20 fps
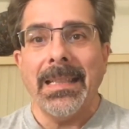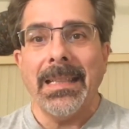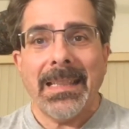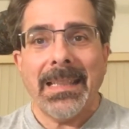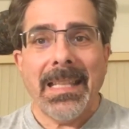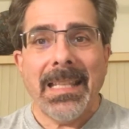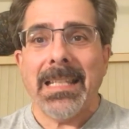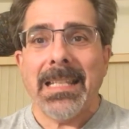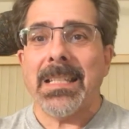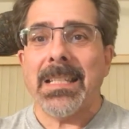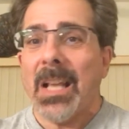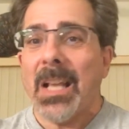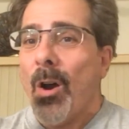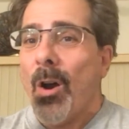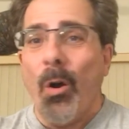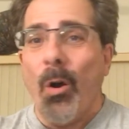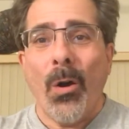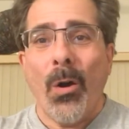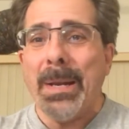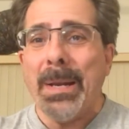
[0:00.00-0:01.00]
This
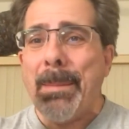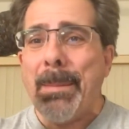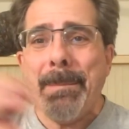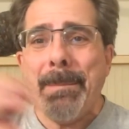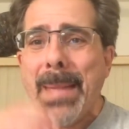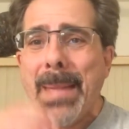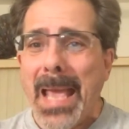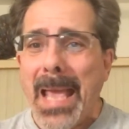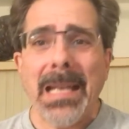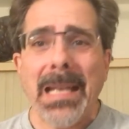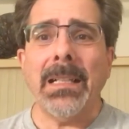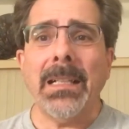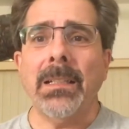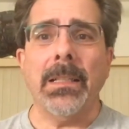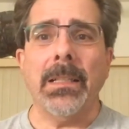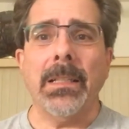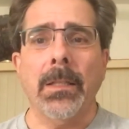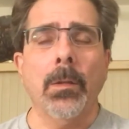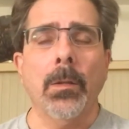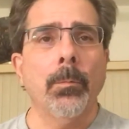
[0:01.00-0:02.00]

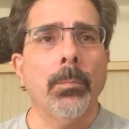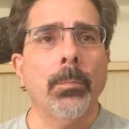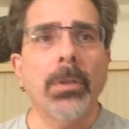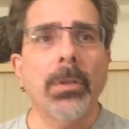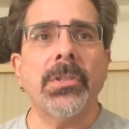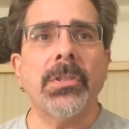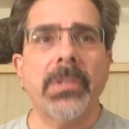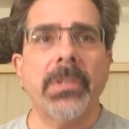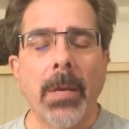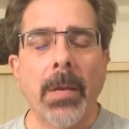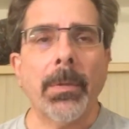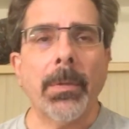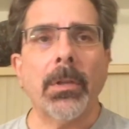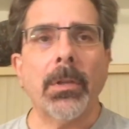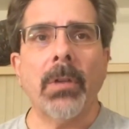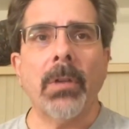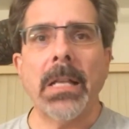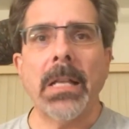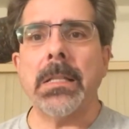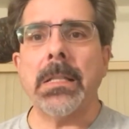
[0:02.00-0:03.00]
automatically puts
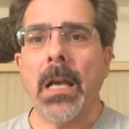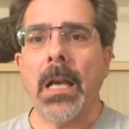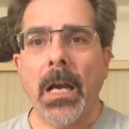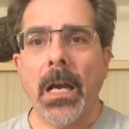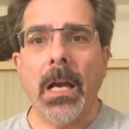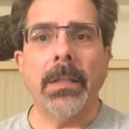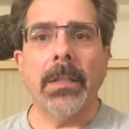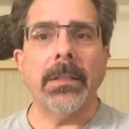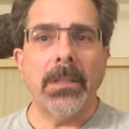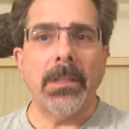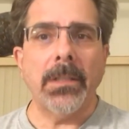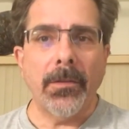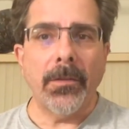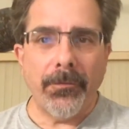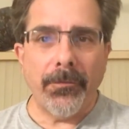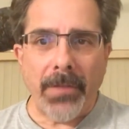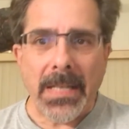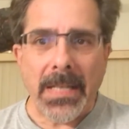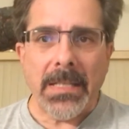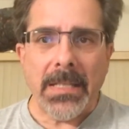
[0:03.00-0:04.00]
Democrats on the
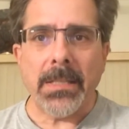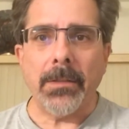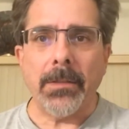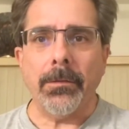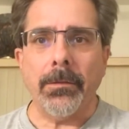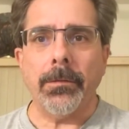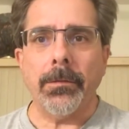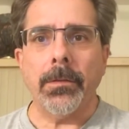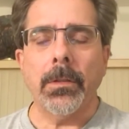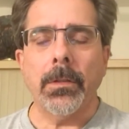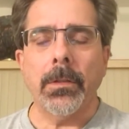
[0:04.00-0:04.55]
defensive.